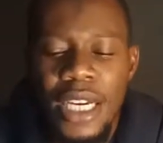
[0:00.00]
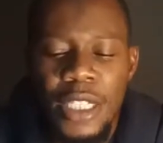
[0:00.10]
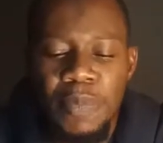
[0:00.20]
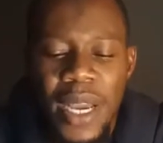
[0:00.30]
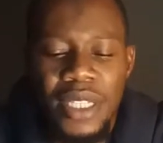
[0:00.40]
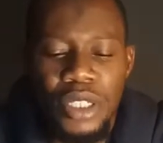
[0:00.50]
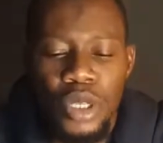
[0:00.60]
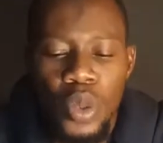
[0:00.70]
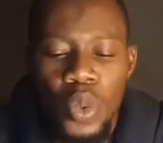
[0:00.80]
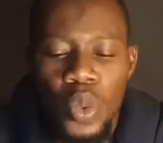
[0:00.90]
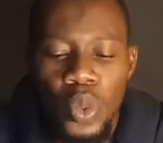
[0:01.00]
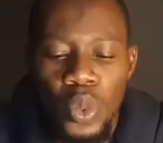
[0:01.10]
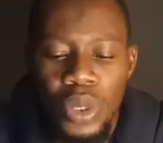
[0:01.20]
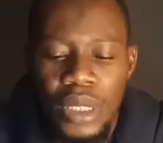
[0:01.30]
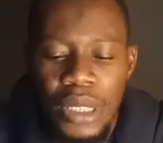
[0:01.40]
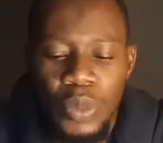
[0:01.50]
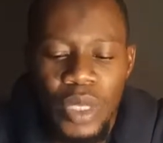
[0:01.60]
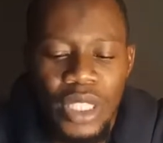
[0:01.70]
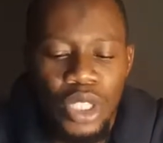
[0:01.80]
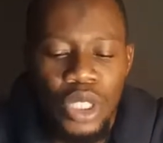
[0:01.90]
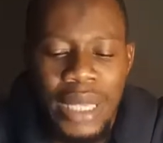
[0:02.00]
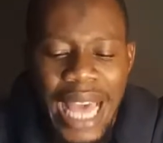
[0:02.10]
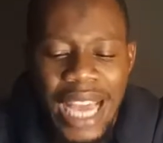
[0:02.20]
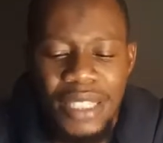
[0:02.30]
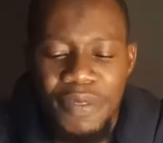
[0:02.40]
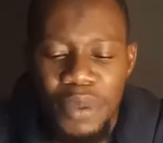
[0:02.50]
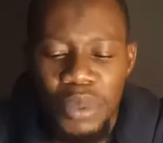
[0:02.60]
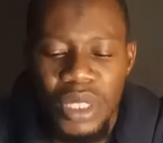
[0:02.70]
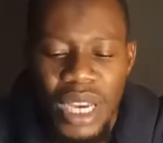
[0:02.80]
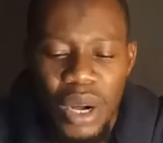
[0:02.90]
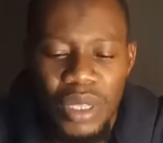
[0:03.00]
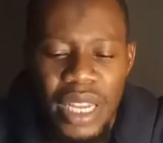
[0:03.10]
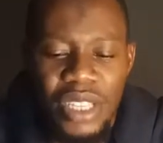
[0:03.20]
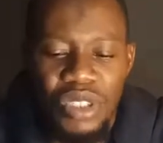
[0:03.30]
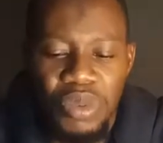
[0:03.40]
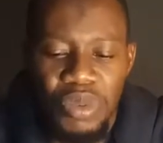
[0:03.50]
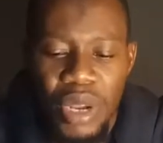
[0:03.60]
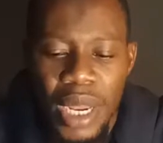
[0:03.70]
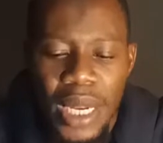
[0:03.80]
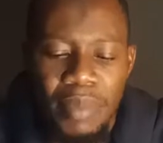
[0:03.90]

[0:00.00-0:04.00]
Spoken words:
spectacles with nice filter on Instagram.